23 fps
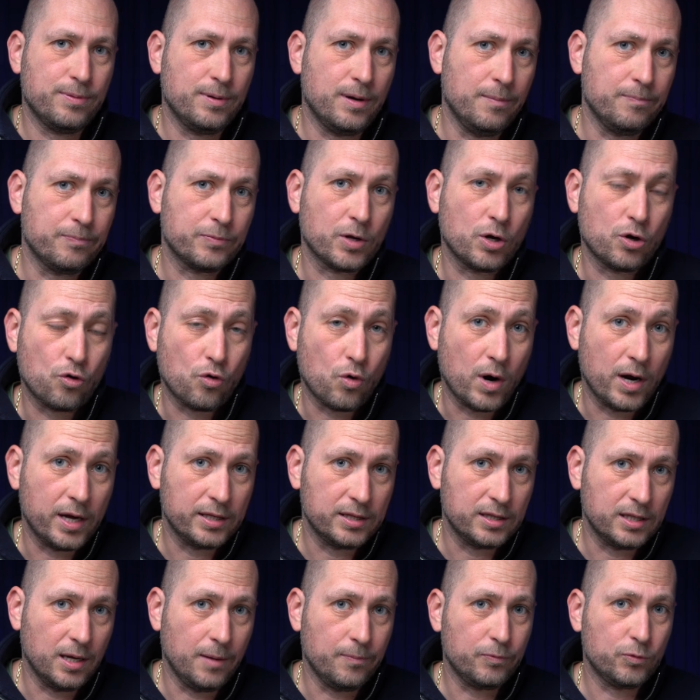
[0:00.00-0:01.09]

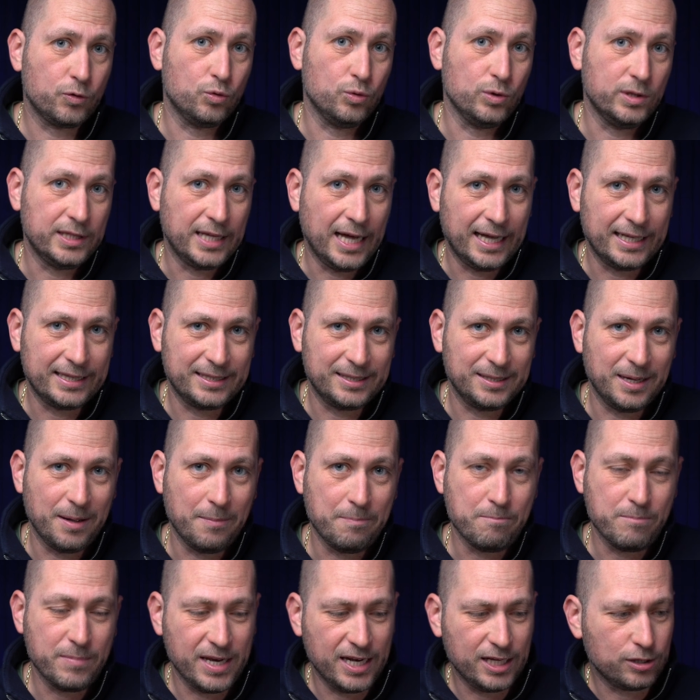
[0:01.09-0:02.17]
right to that
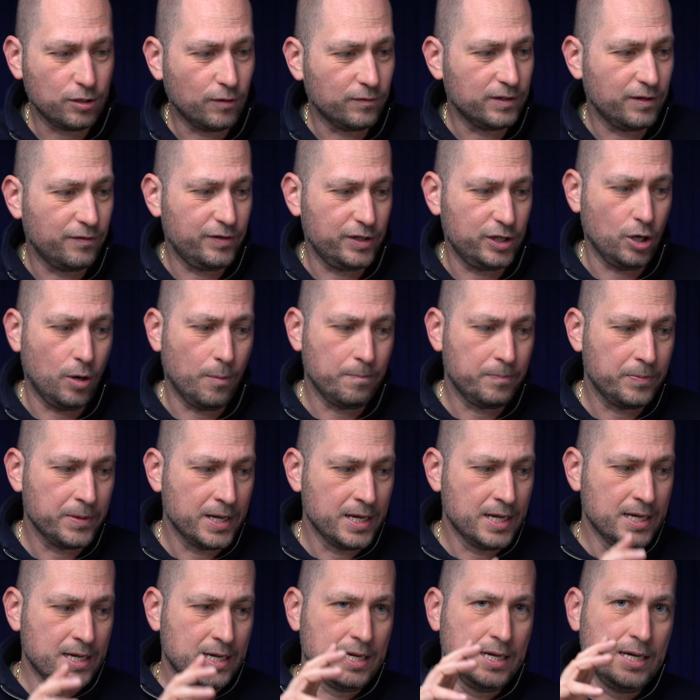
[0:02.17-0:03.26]
minute of the video.
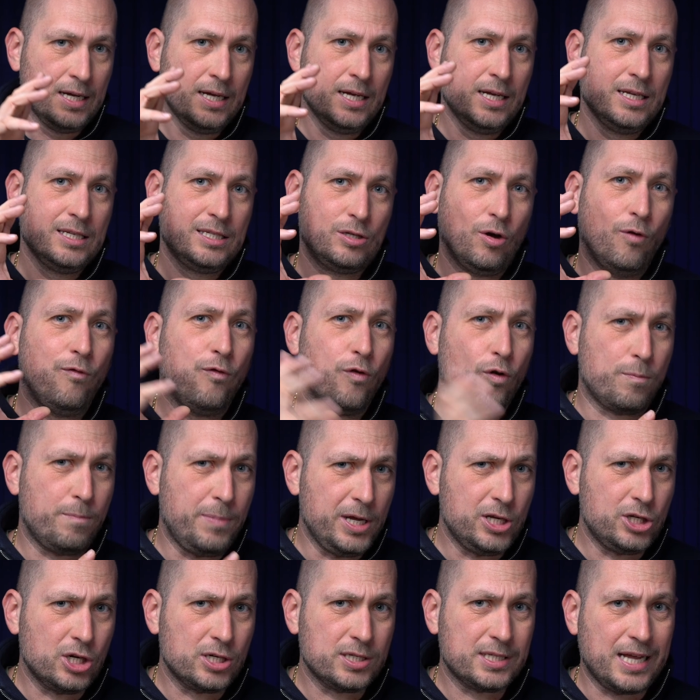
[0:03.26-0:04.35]
So for
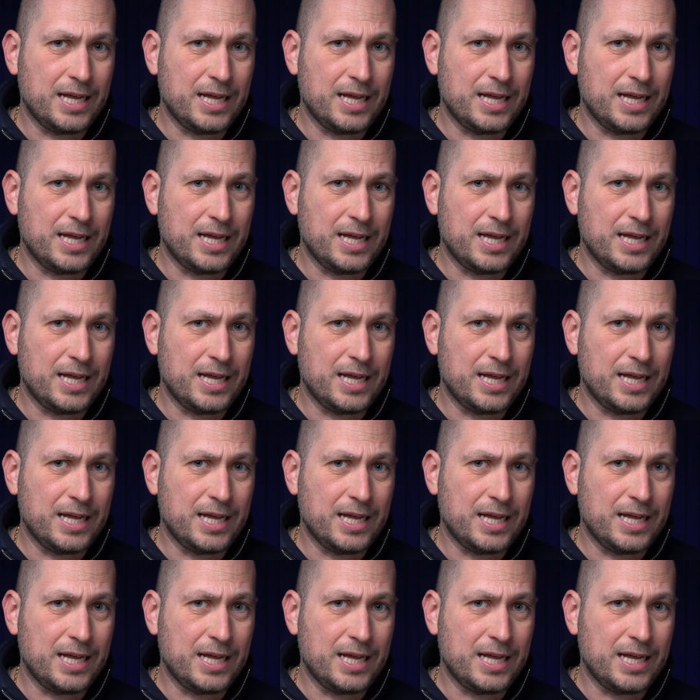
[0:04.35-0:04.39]
pictures